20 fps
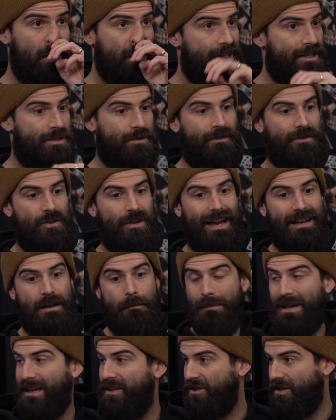So if you had a
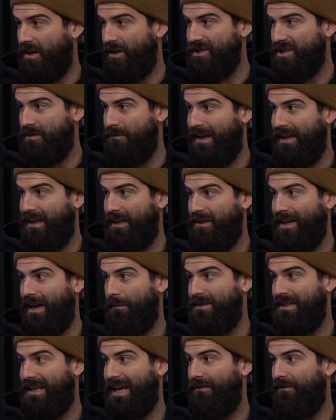big charge to make and you
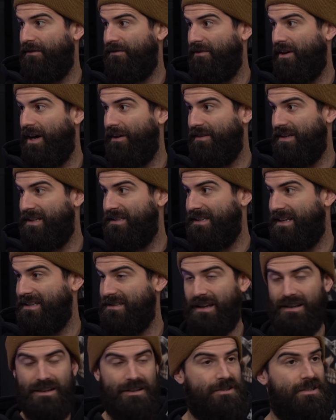happen to have a 5 and a 6,
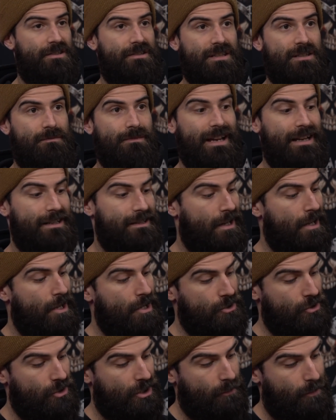like I just explained,
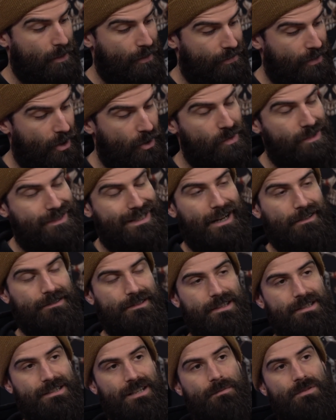you could put those down
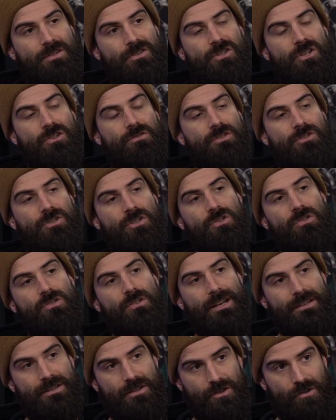to substitute the 2
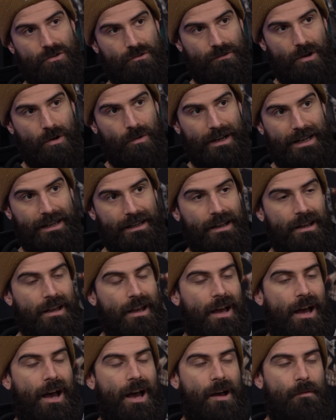dice that you're rolling
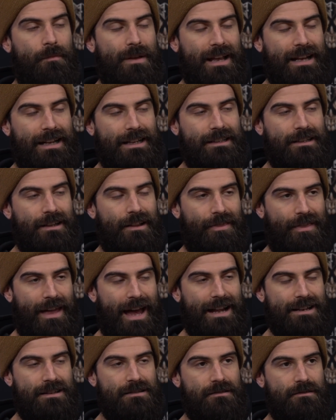in
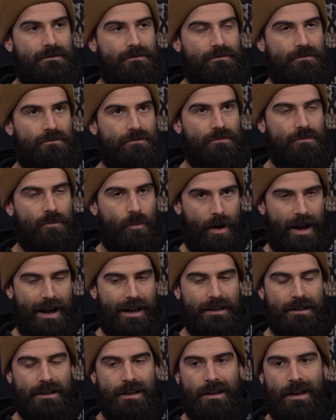that
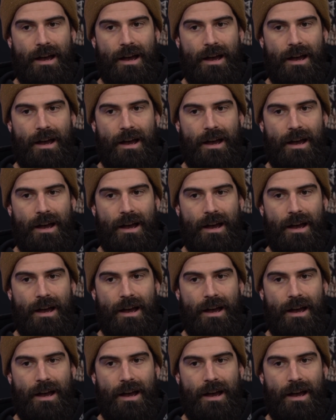way.